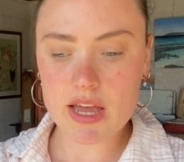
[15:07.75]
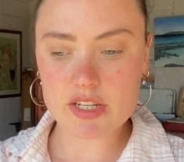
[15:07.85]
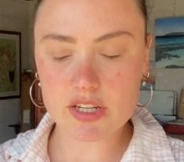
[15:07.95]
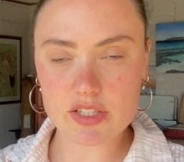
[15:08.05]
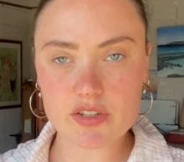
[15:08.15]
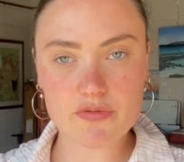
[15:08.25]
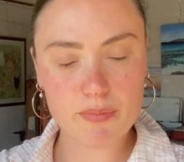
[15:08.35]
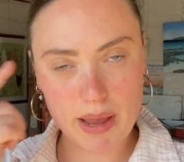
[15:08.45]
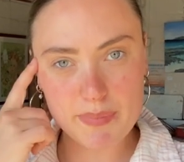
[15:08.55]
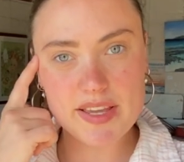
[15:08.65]
Just for
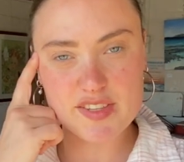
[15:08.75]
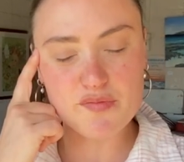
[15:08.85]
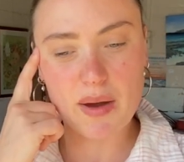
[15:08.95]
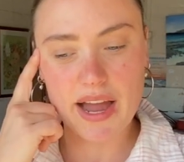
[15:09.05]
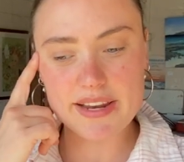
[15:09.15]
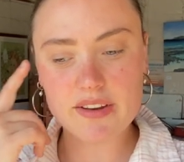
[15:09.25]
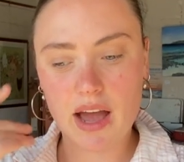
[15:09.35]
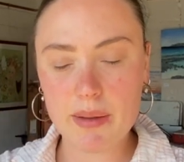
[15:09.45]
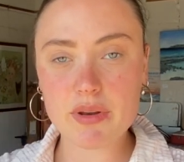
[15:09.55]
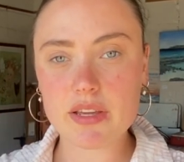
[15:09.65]
my peace of mind,
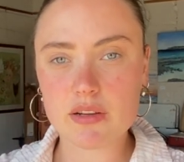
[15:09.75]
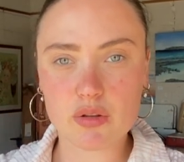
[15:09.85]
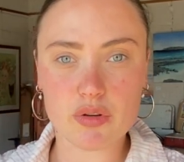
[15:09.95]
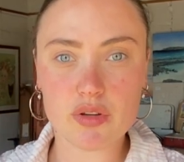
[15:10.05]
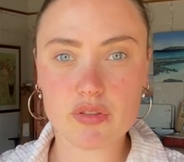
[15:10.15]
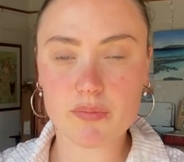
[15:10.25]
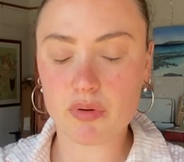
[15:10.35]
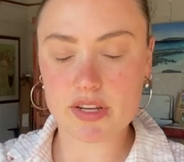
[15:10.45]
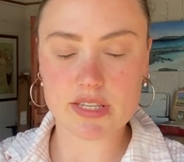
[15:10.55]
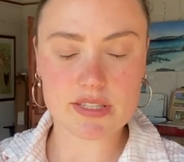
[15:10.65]
I'm going to include the
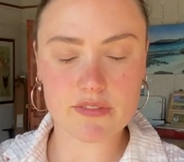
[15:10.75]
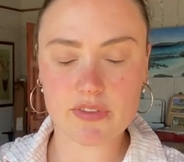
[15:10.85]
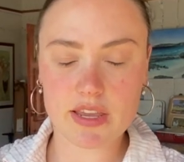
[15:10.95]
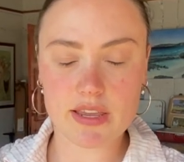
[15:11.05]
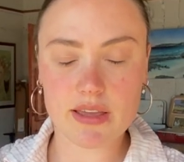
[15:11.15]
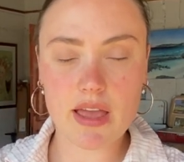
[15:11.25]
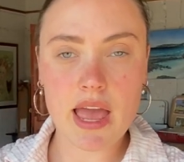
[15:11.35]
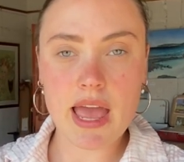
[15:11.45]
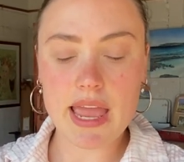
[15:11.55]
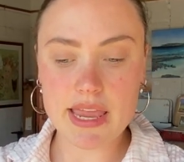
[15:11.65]
processing fee
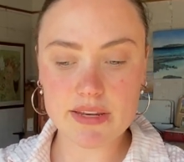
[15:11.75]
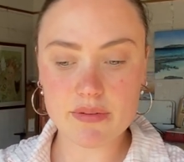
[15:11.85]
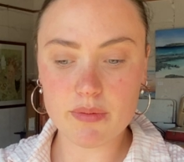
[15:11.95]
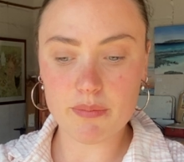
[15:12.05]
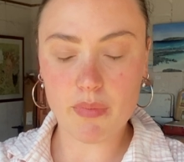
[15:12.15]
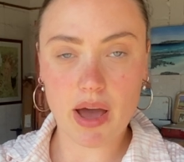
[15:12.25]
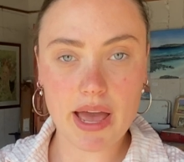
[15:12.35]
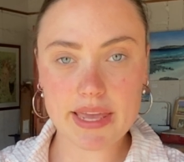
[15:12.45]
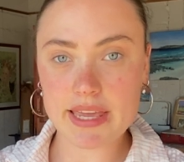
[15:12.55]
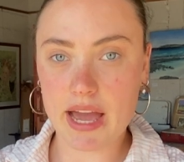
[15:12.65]
in
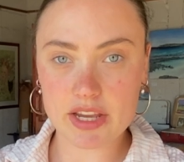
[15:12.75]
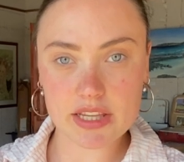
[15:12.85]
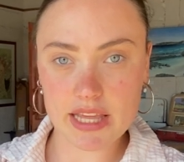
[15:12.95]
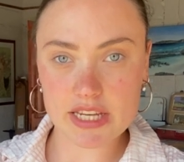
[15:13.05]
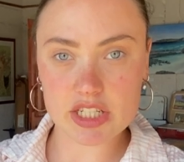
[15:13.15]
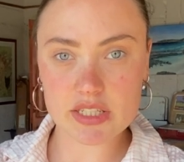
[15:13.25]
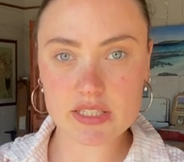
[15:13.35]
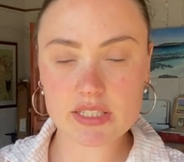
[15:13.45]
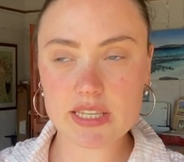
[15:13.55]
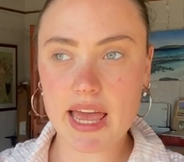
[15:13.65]
my
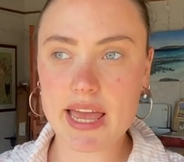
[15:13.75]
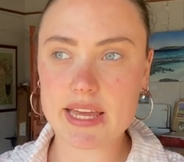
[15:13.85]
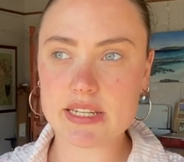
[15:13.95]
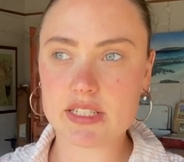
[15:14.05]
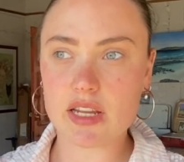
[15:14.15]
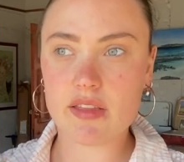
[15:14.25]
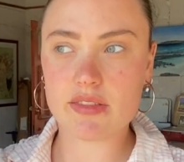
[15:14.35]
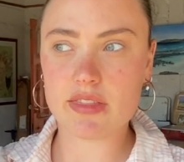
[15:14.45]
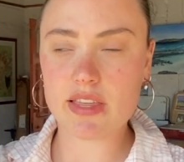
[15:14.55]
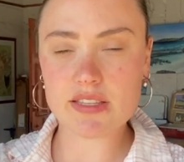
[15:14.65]
calculations, and
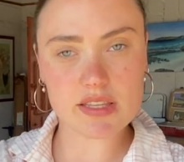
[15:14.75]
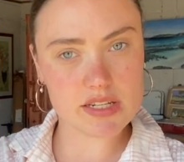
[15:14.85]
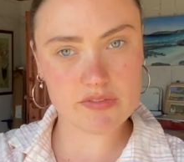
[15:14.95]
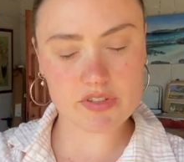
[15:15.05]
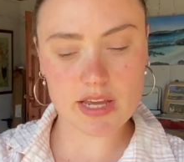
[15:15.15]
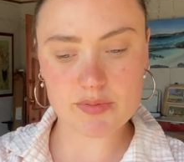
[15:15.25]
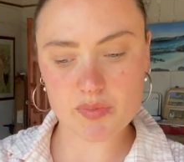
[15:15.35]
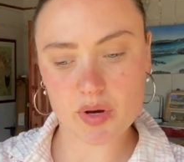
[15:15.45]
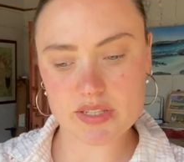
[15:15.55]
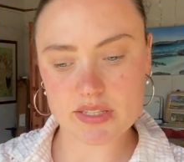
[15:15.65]
these are the different types of
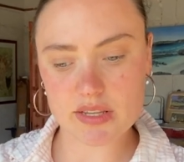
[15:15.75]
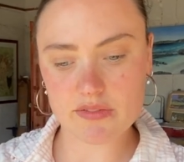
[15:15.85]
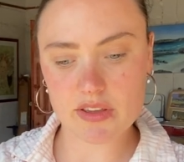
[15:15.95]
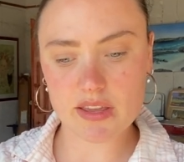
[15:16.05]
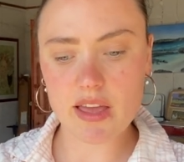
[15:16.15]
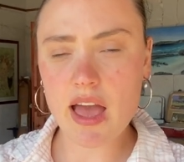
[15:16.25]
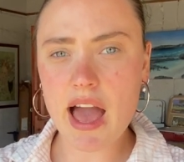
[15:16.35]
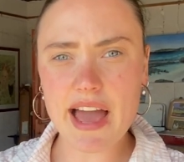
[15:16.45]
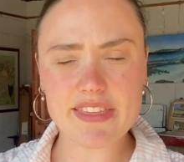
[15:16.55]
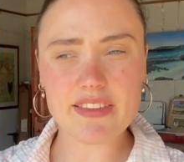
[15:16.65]
processing fee.
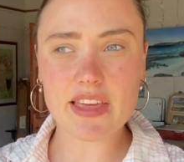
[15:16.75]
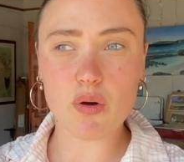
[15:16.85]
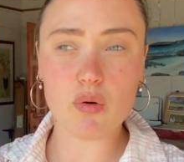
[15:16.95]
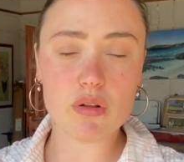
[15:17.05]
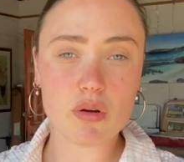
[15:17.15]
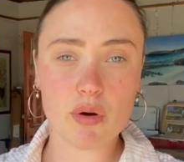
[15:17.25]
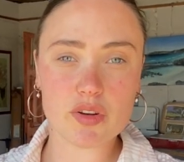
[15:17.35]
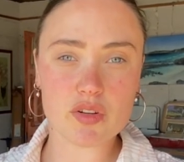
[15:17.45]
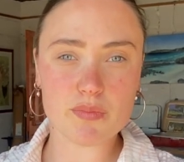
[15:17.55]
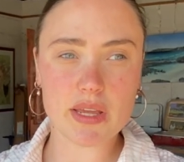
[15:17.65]
I think they all
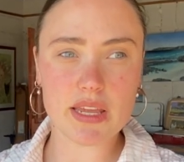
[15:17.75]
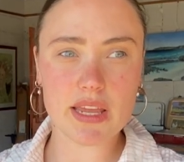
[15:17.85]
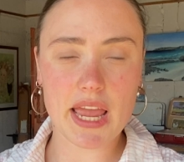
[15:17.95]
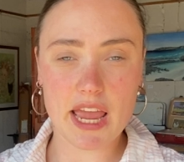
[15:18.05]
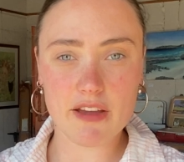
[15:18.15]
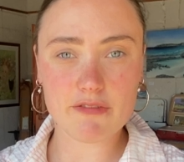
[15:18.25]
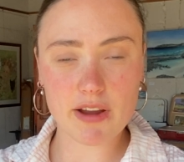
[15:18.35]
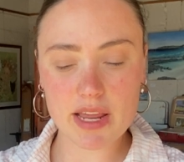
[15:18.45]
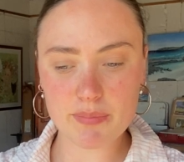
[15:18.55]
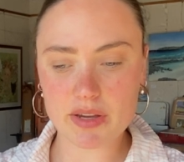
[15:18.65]
quoted me air
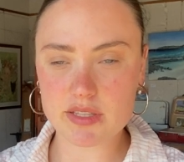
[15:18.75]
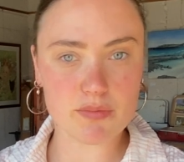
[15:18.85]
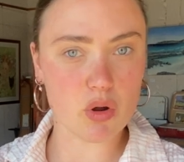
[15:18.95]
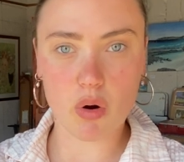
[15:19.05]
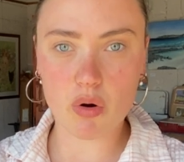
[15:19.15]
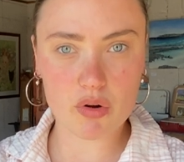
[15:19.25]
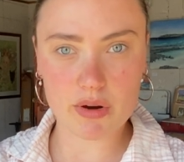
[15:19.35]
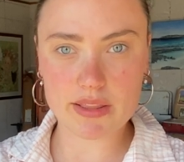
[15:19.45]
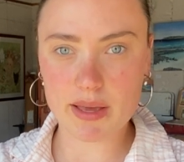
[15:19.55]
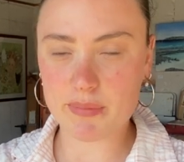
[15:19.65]
freight because I'm not
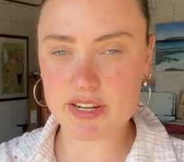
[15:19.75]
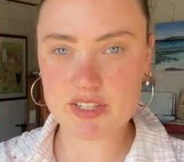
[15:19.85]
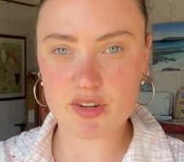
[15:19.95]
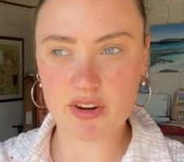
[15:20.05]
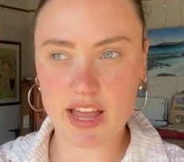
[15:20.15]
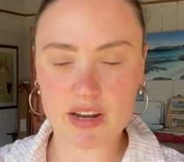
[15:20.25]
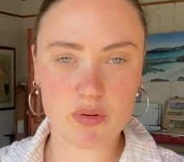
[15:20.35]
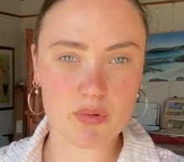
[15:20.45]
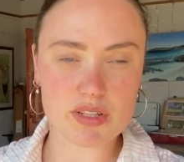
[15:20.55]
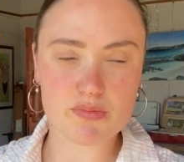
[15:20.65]
ordering that much stock at
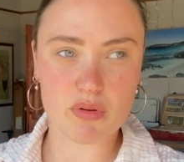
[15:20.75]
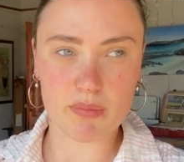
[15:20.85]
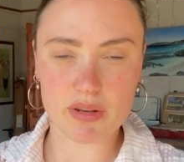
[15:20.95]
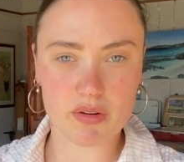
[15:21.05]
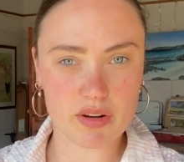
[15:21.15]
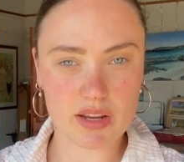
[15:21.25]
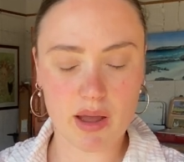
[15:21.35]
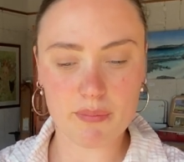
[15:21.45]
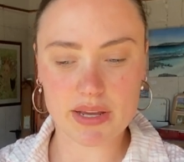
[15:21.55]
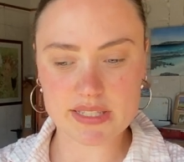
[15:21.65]
all. It's probably not going to
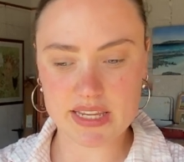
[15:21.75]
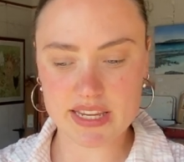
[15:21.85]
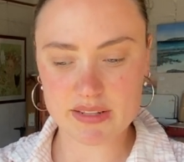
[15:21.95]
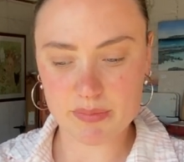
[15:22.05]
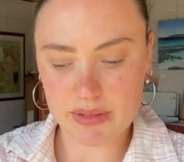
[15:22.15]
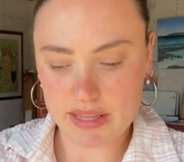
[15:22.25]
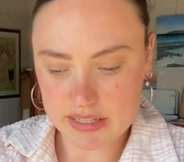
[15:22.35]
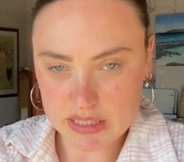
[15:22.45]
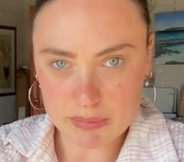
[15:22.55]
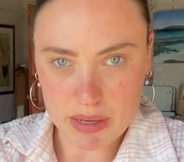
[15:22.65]
come by sea. It'll be like a
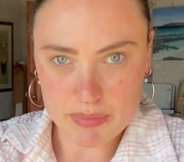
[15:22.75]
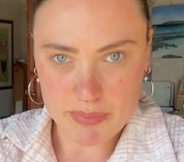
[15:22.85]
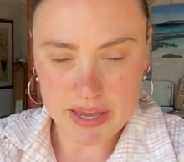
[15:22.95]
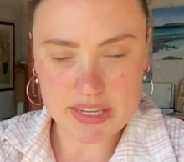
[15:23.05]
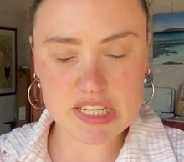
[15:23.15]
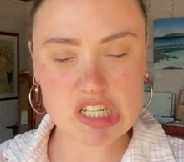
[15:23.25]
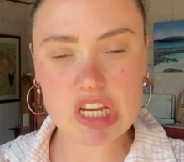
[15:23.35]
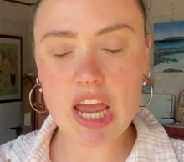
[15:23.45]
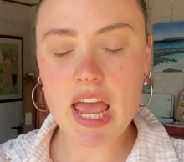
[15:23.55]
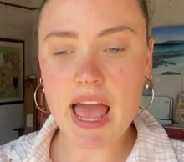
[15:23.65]
little baby package,
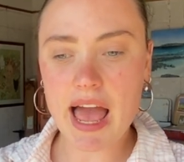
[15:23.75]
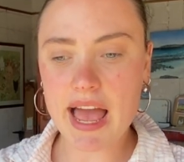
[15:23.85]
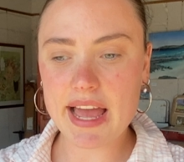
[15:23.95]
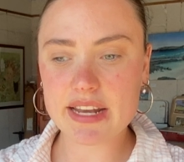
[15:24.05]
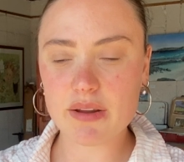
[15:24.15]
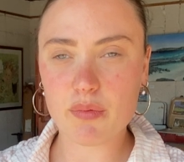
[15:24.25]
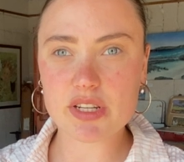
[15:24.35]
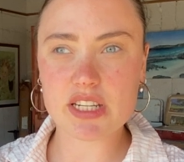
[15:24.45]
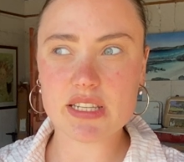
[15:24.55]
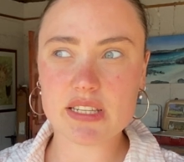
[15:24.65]
and
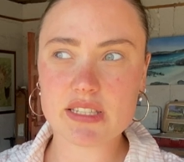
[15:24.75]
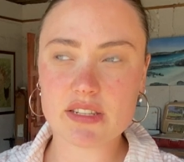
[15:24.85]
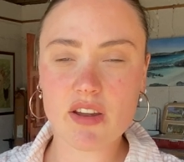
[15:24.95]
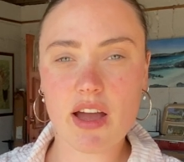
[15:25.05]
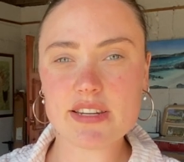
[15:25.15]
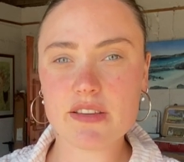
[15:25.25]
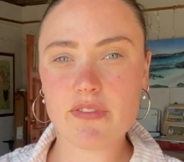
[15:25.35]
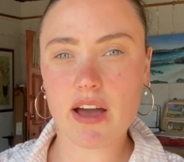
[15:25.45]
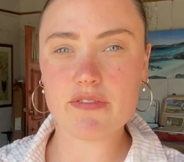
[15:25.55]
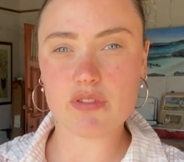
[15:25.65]
which is
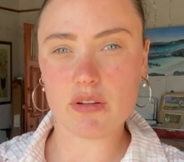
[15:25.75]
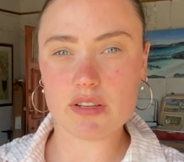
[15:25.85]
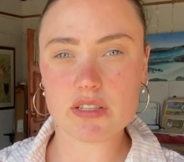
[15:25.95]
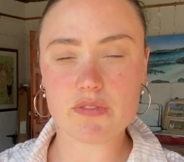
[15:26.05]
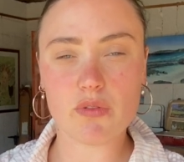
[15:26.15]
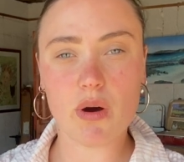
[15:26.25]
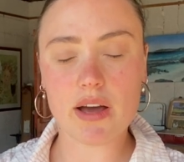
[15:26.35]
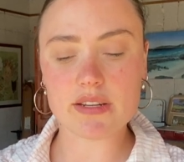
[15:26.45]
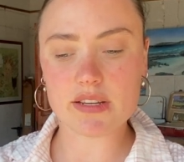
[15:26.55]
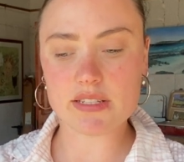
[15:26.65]
$95 for
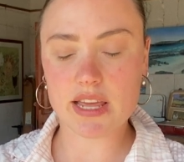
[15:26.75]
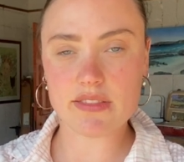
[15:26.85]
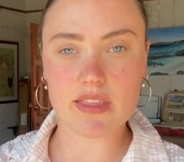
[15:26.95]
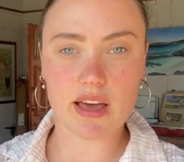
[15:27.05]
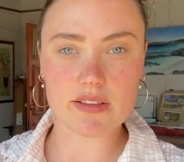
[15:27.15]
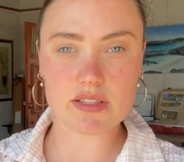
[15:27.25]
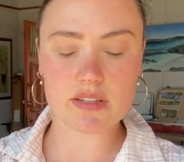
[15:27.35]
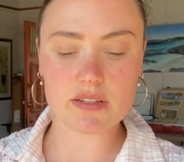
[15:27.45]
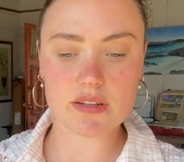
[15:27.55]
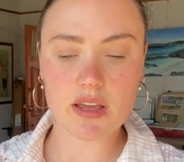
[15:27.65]
under
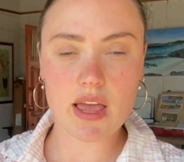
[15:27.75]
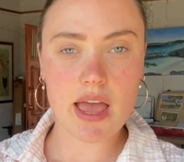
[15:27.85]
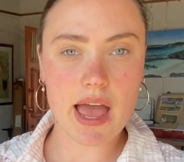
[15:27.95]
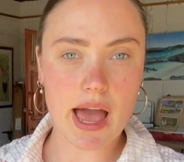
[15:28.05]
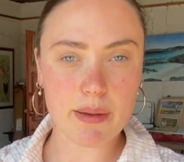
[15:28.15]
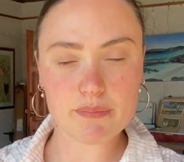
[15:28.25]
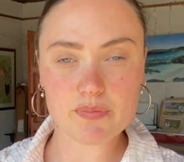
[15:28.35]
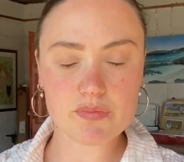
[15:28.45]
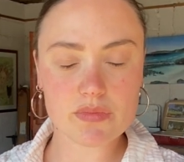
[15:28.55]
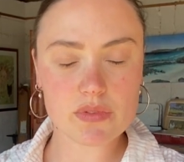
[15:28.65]

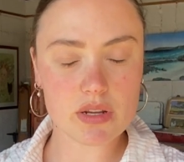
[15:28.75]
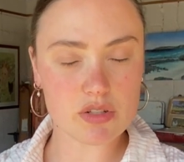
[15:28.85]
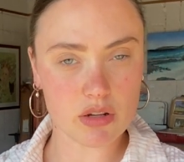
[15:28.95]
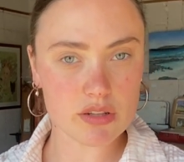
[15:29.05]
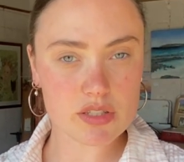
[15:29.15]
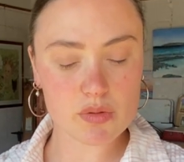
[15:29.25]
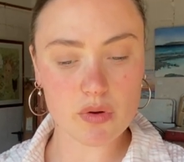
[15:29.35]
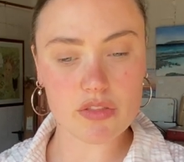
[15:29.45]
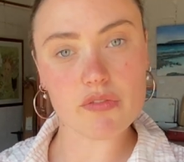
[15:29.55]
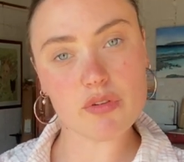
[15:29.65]
$10,000
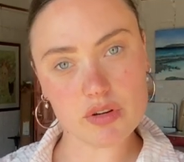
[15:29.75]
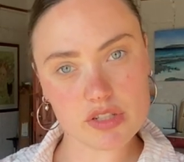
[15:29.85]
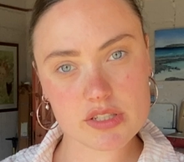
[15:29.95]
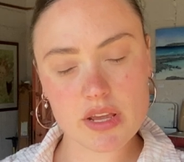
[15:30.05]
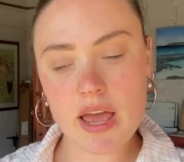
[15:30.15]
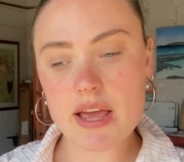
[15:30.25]
worth of goods.